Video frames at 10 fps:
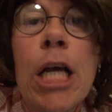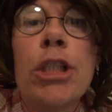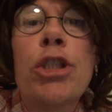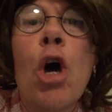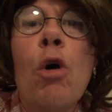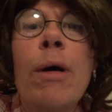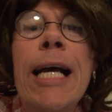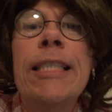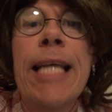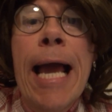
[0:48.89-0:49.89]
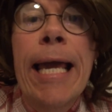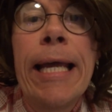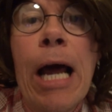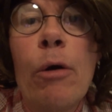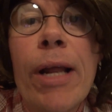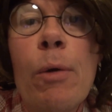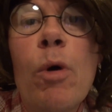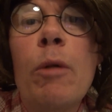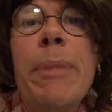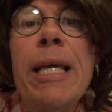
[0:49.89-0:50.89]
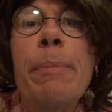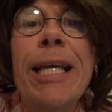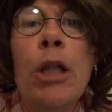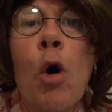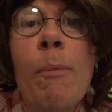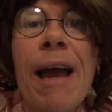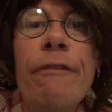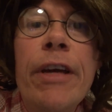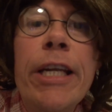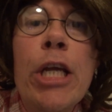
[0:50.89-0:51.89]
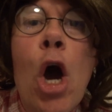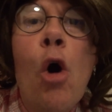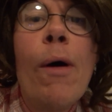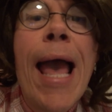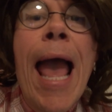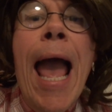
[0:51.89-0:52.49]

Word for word: So check it out. It will be below my video.